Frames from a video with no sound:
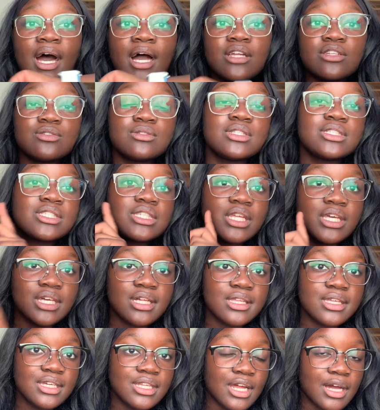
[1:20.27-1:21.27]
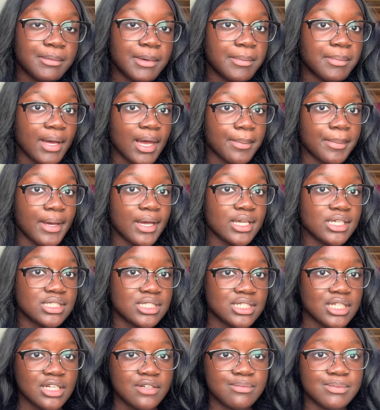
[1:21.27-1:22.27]
I do need to like clean out my backpack and
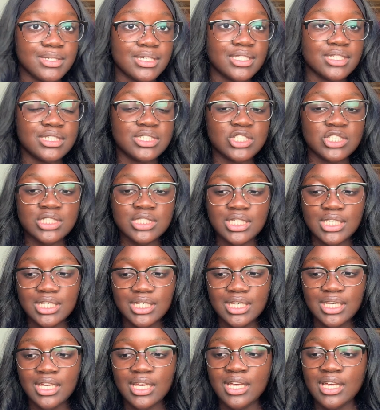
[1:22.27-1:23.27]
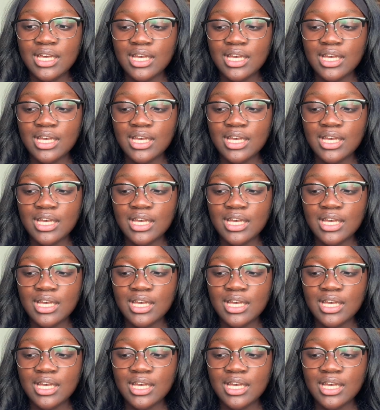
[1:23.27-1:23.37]
stuff because just like